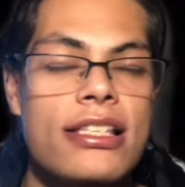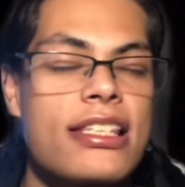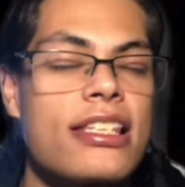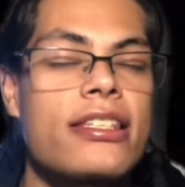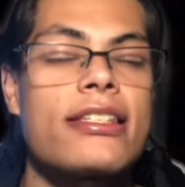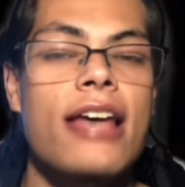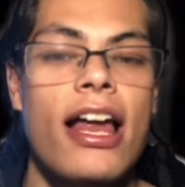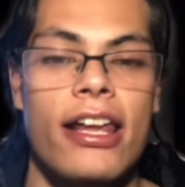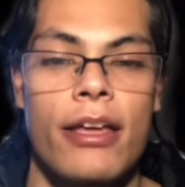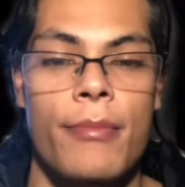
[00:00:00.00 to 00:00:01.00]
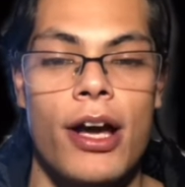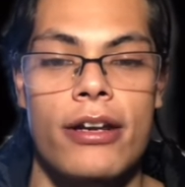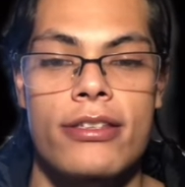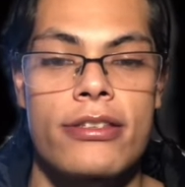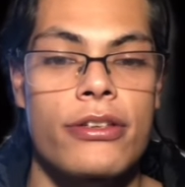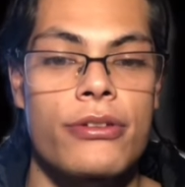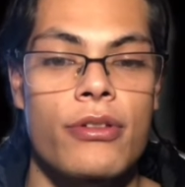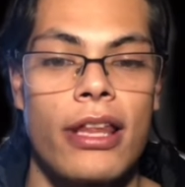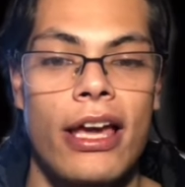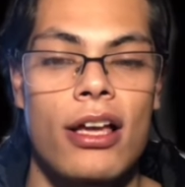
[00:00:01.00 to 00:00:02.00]
stunning
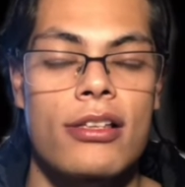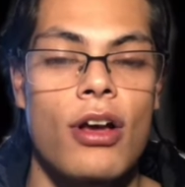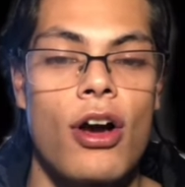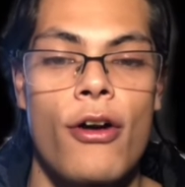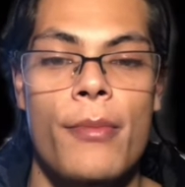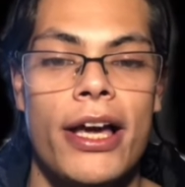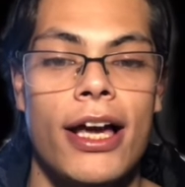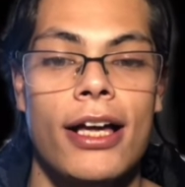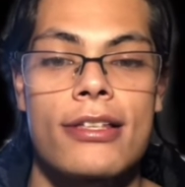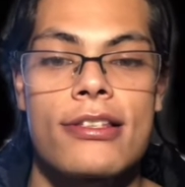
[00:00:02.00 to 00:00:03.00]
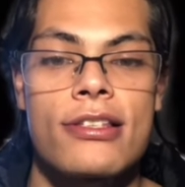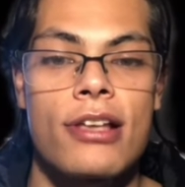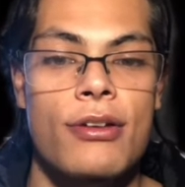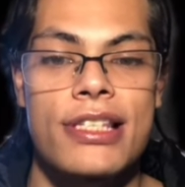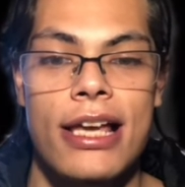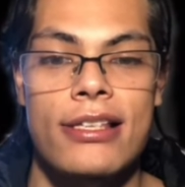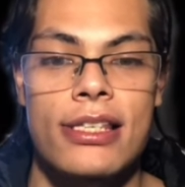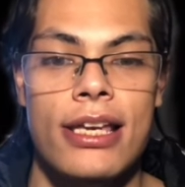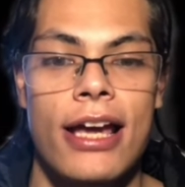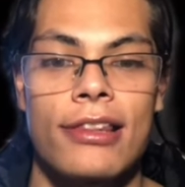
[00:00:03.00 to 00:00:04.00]
bodysuit. Like, oh my god, so
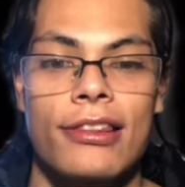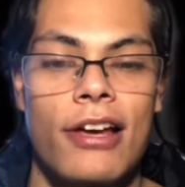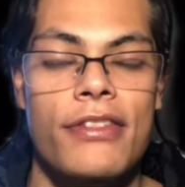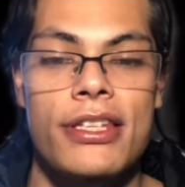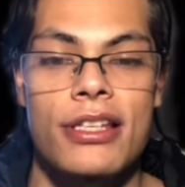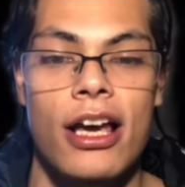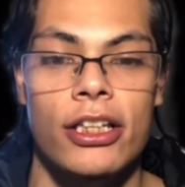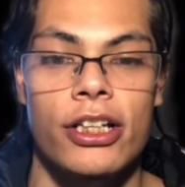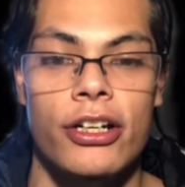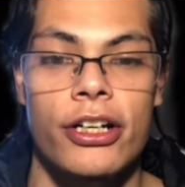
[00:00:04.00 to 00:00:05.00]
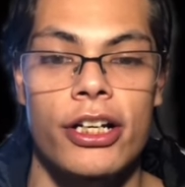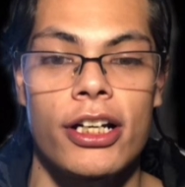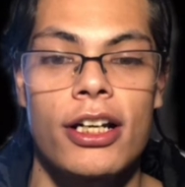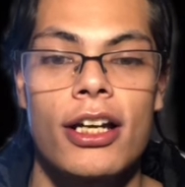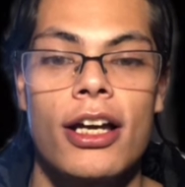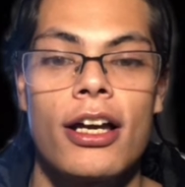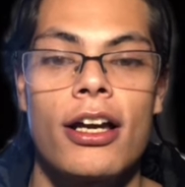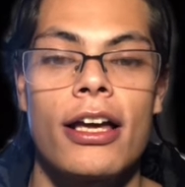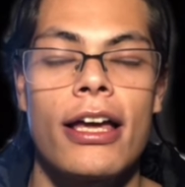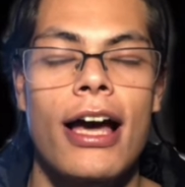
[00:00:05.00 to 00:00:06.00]
sexy. I love this color on her.
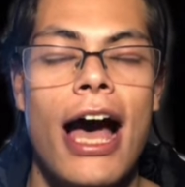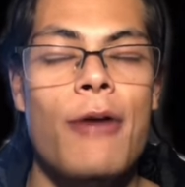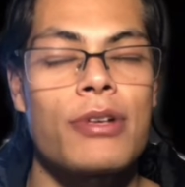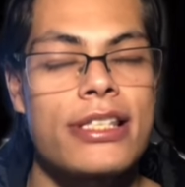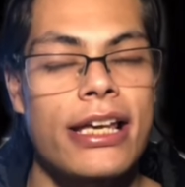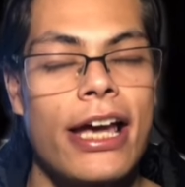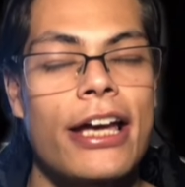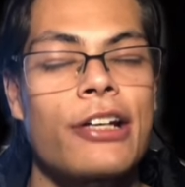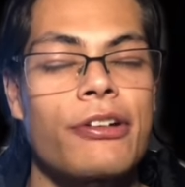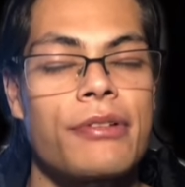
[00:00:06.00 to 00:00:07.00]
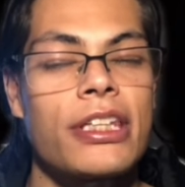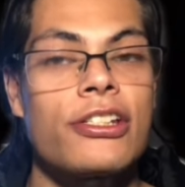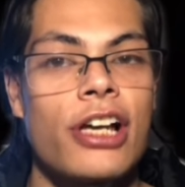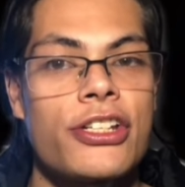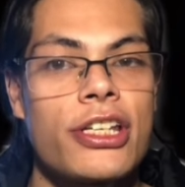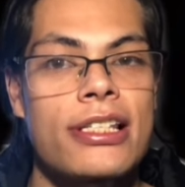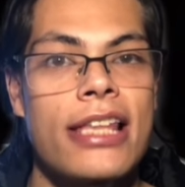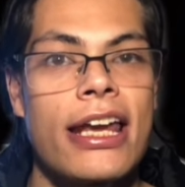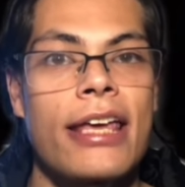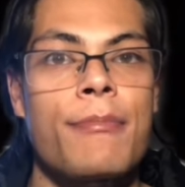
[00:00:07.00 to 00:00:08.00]
I will say I agree with the judges
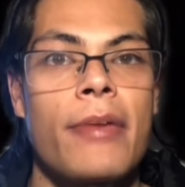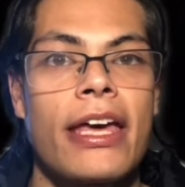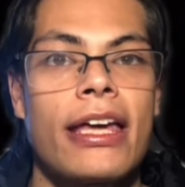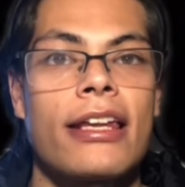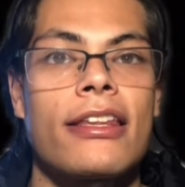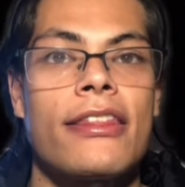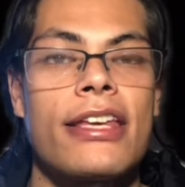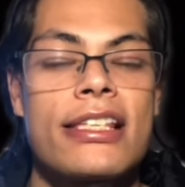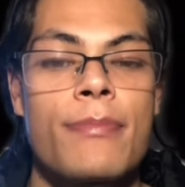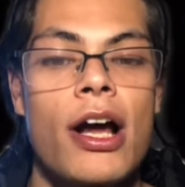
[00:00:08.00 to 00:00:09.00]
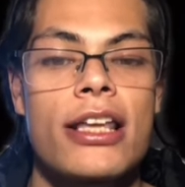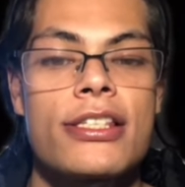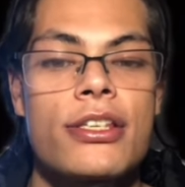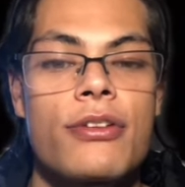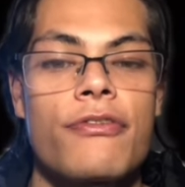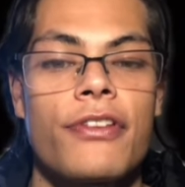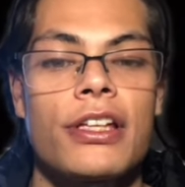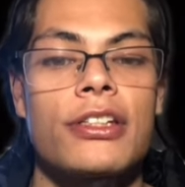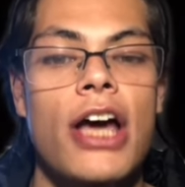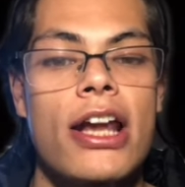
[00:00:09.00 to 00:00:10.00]
that it made this bodysuit
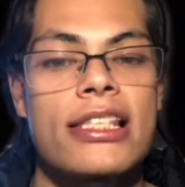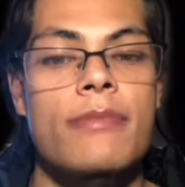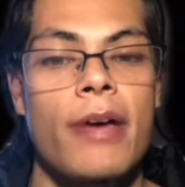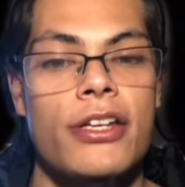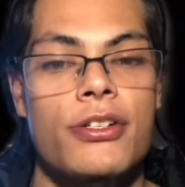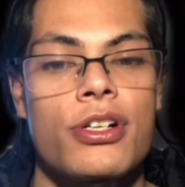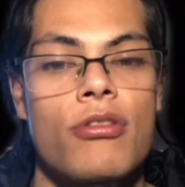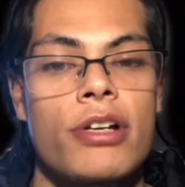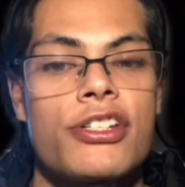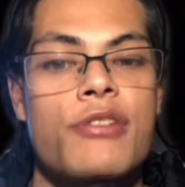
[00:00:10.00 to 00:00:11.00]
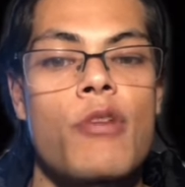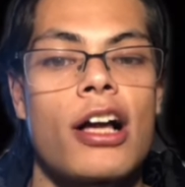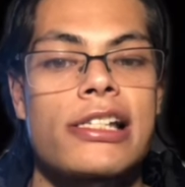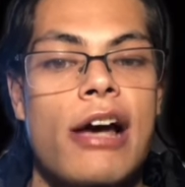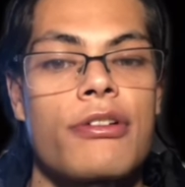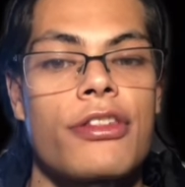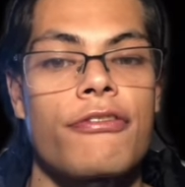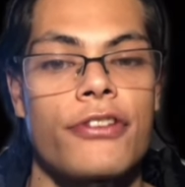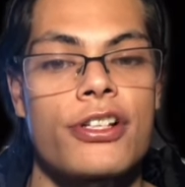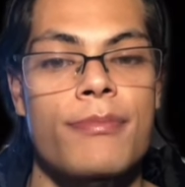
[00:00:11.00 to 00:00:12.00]
feel not as special when she walked out in the
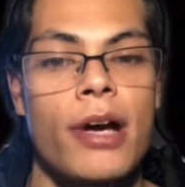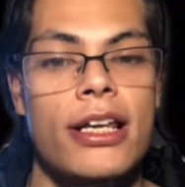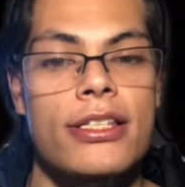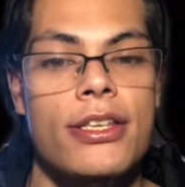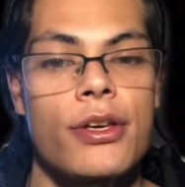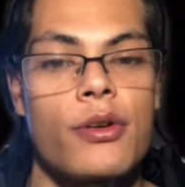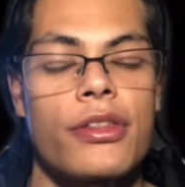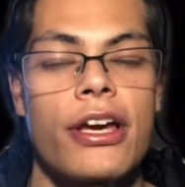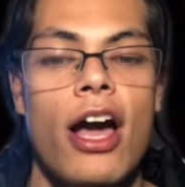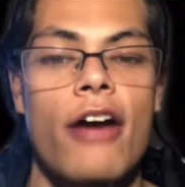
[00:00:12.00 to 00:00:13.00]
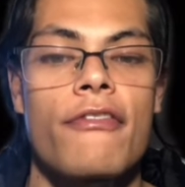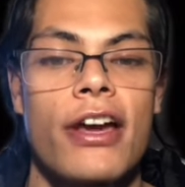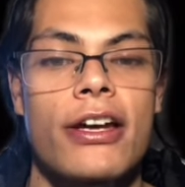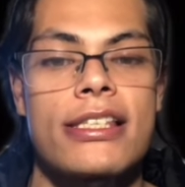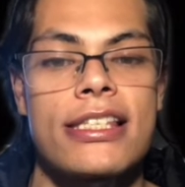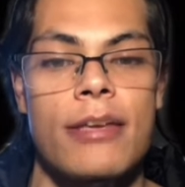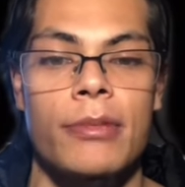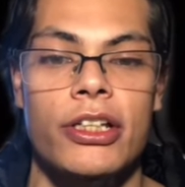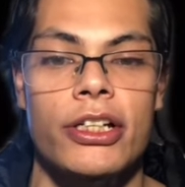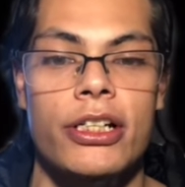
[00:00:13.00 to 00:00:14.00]
first bodysuit. They are very
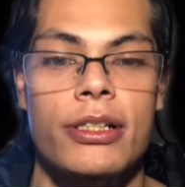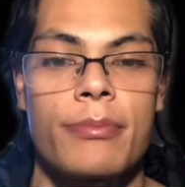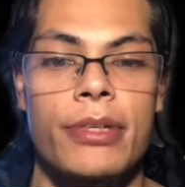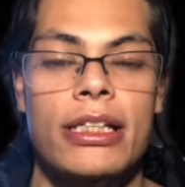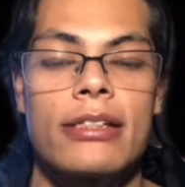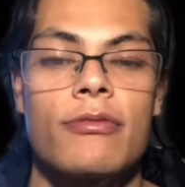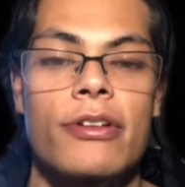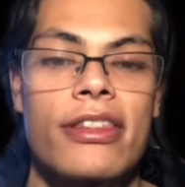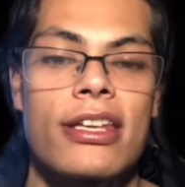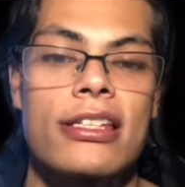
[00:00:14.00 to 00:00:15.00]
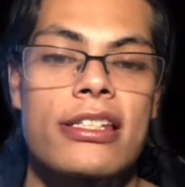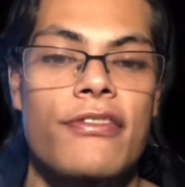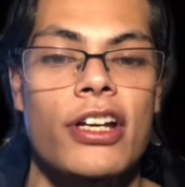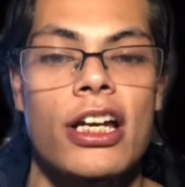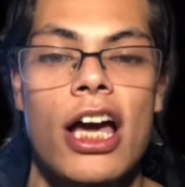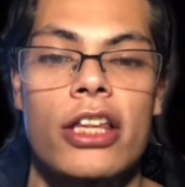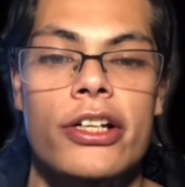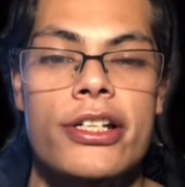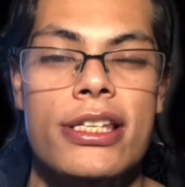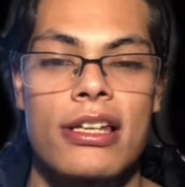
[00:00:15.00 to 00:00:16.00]
similar, but within different
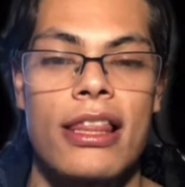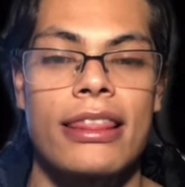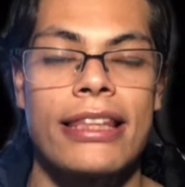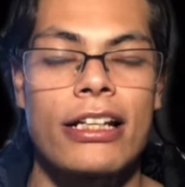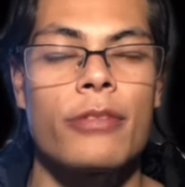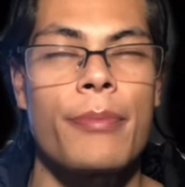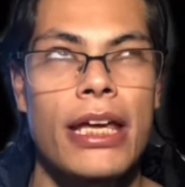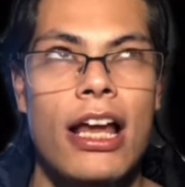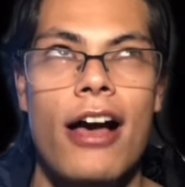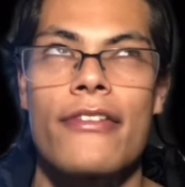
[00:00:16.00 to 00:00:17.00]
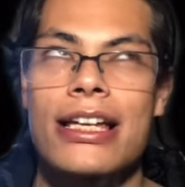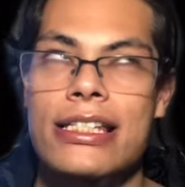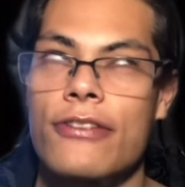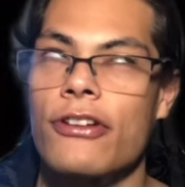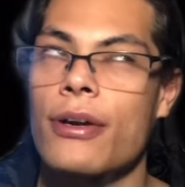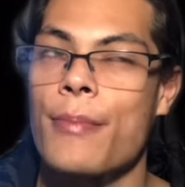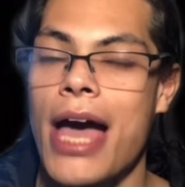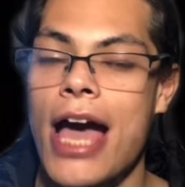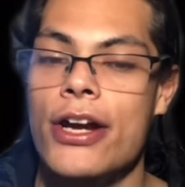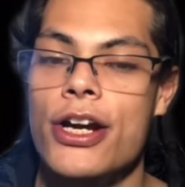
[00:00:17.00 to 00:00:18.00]
colors and a little bit of a different
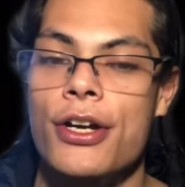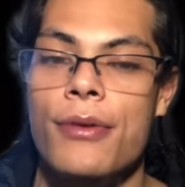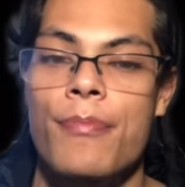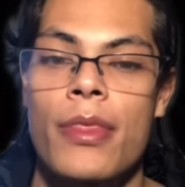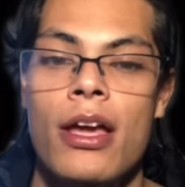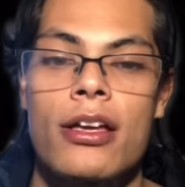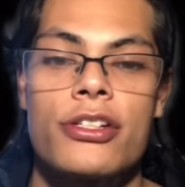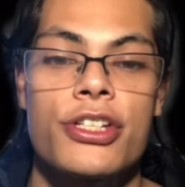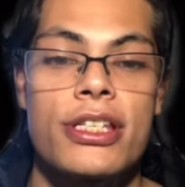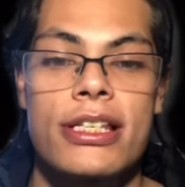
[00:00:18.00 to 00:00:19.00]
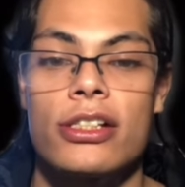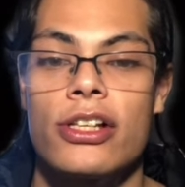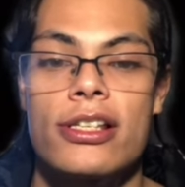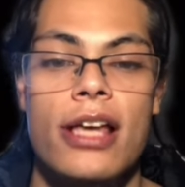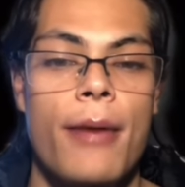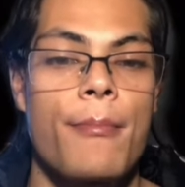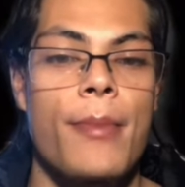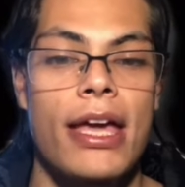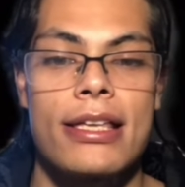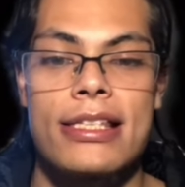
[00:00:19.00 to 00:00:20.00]
pattern. She still looks
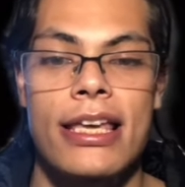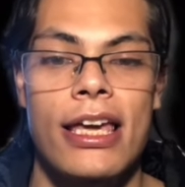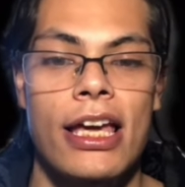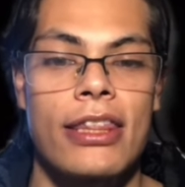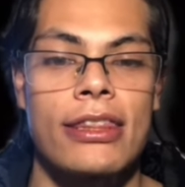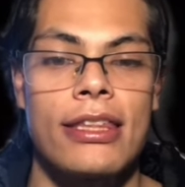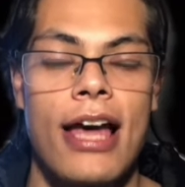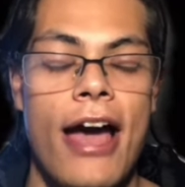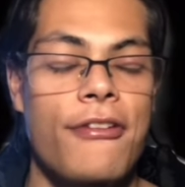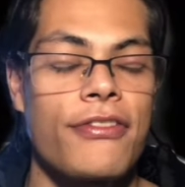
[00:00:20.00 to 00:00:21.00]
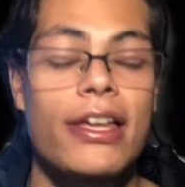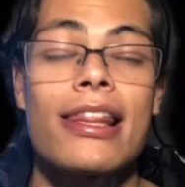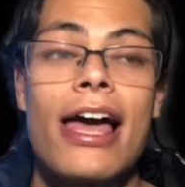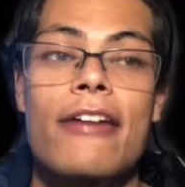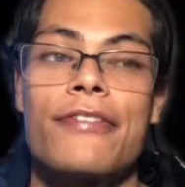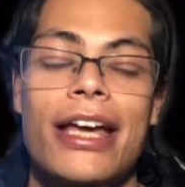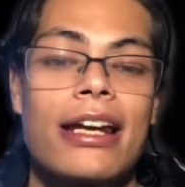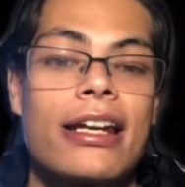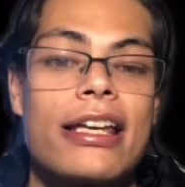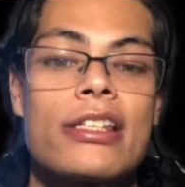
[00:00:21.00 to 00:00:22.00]
amazing. I feel like
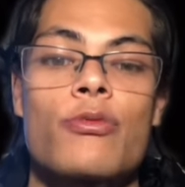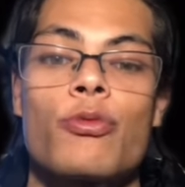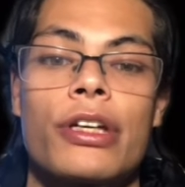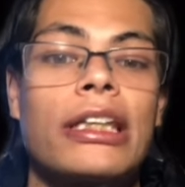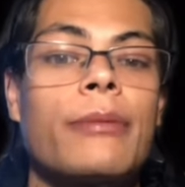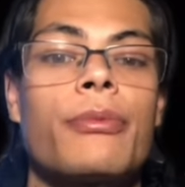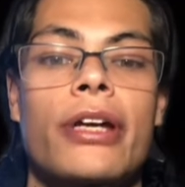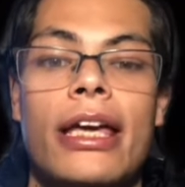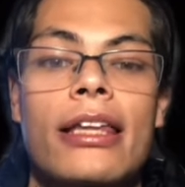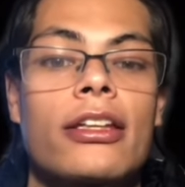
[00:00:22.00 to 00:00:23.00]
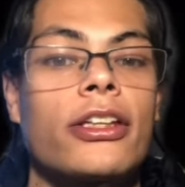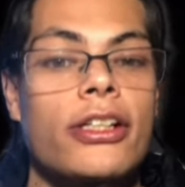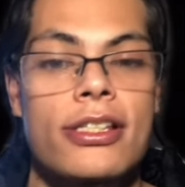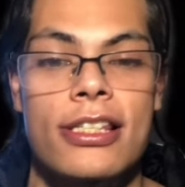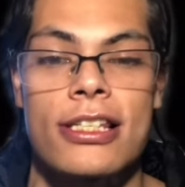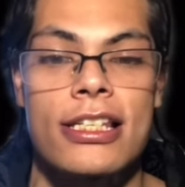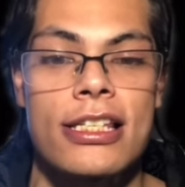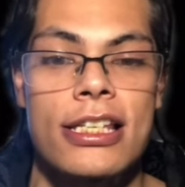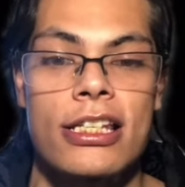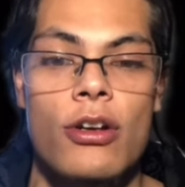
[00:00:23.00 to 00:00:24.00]
Vanity is really bringing the looks this
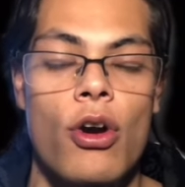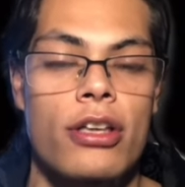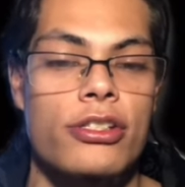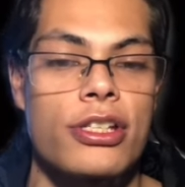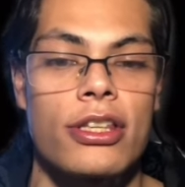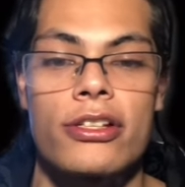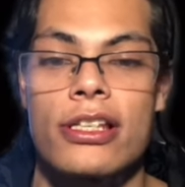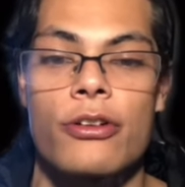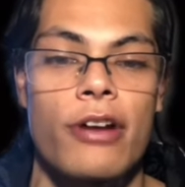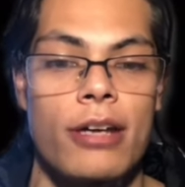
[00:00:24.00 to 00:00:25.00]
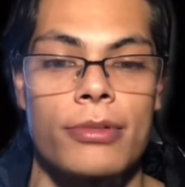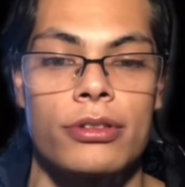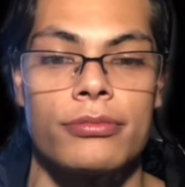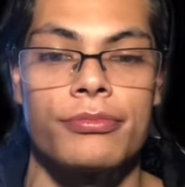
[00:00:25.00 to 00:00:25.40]
season. She looks incredible.